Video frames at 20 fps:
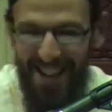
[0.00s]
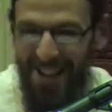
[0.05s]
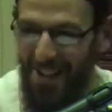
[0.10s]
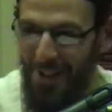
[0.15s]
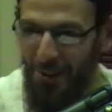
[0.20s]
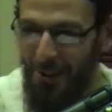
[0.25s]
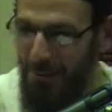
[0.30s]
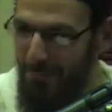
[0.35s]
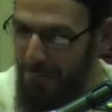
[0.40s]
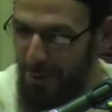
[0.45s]

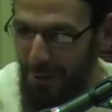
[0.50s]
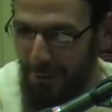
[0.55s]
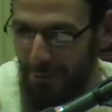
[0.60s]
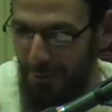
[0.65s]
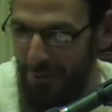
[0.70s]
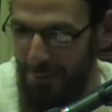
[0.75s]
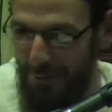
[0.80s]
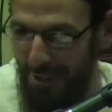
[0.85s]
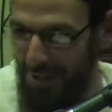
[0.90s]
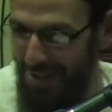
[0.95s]
You're a
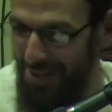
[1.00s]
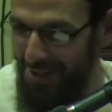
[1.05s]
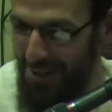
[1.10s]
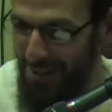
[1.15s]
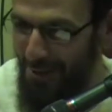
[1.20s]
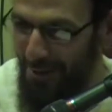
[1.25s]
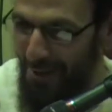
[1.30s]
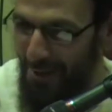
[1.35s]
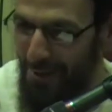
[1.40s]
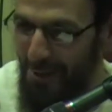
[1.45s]
beautiful brother,
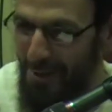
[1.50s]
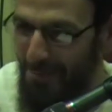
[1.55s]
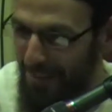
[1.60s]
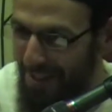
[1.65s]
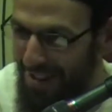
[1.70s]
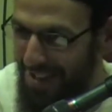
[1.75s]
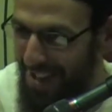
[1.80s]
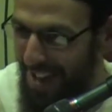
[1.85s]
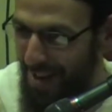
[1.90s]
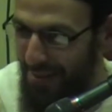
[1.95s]
so whoever you
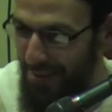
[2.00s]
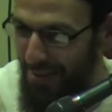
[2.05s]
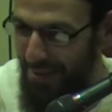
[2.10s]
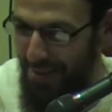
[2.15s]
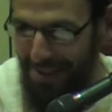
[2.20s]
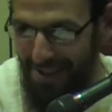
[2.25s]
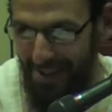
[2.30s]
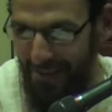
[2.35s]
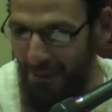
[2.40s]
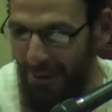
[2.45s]
spend time
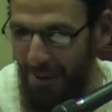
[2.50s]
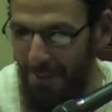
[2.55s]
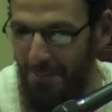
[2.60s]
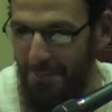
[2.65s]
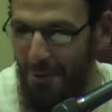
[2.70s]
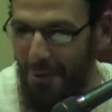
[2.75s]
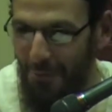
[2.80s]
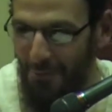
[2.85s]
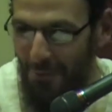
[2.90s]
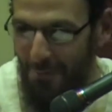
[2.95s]
with is a very
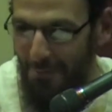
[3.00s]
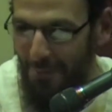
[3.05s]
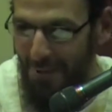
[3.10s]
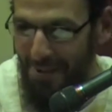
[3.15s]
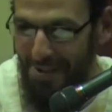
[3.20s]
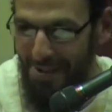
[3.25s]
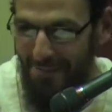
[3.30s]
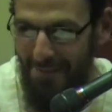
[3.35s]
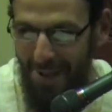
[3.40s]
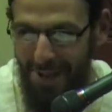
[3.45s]
beautiful
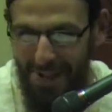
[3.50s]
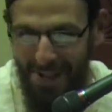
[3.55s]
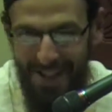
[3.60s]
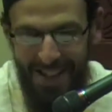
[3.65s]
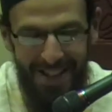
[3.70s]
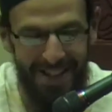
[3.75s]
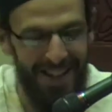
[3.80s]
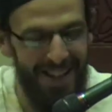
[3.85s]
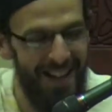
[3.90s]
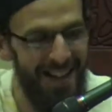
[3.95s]
person.
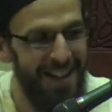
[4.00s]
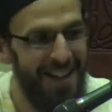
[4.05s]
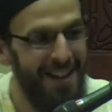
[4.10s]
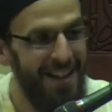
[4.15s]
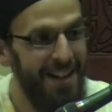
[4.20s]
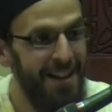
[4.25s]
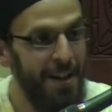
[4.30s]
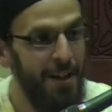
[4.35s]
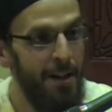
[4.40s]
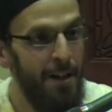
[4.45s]
MashaAllah.
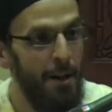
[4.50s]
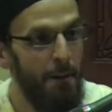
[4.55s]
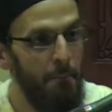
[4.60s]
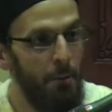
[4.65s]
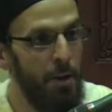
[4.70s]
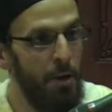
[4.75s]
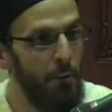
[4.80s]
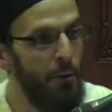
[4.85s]
But in